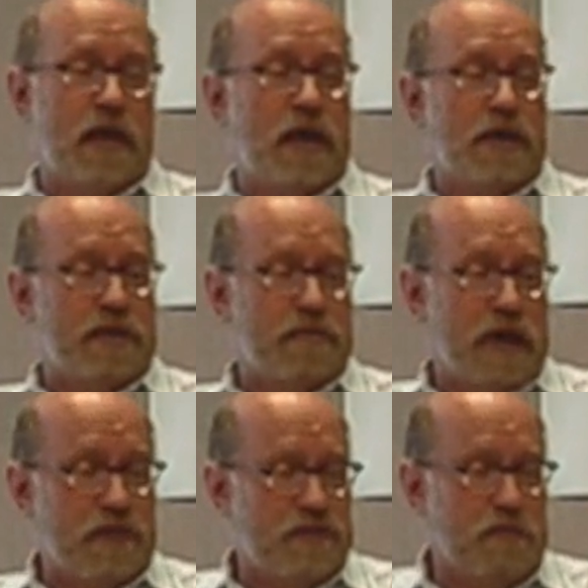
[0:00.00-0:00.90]
Uh, you've
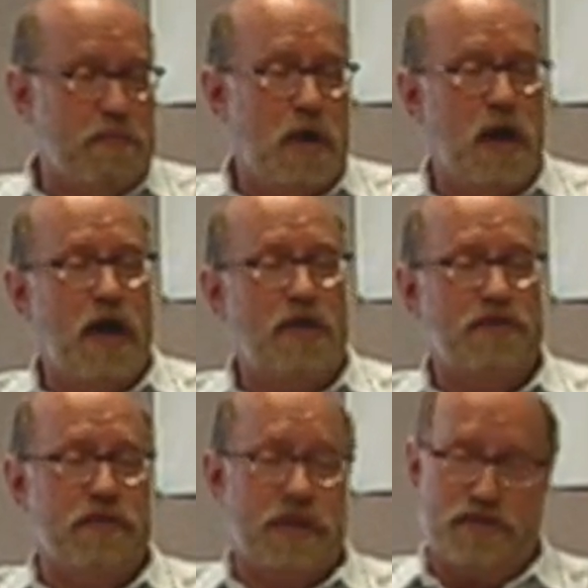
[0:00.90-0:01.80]
got some
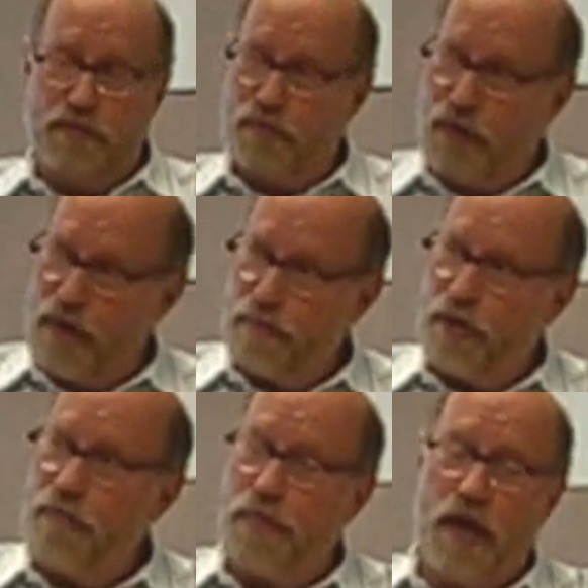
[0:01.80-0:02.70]
ponds, you've got some
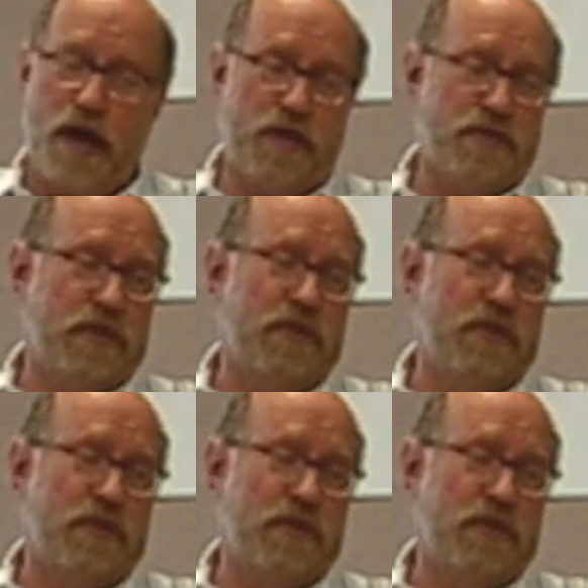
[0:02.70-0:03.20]
cranberry bogs,